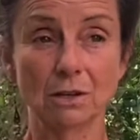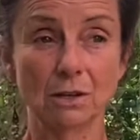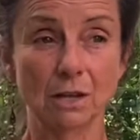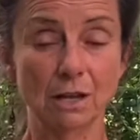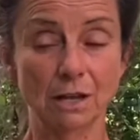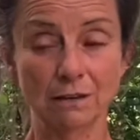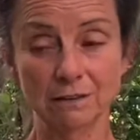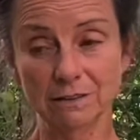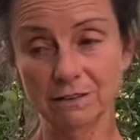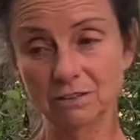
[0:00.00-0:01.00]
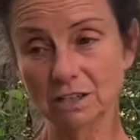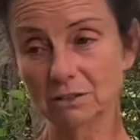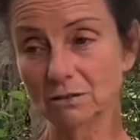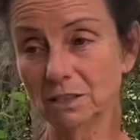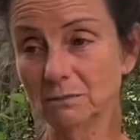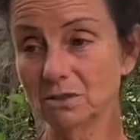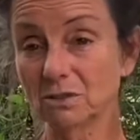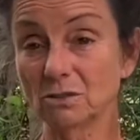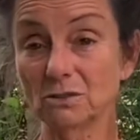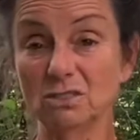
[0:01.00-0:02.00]
and gentle hip
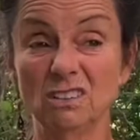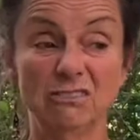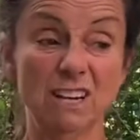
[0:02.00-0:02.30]
circles. You can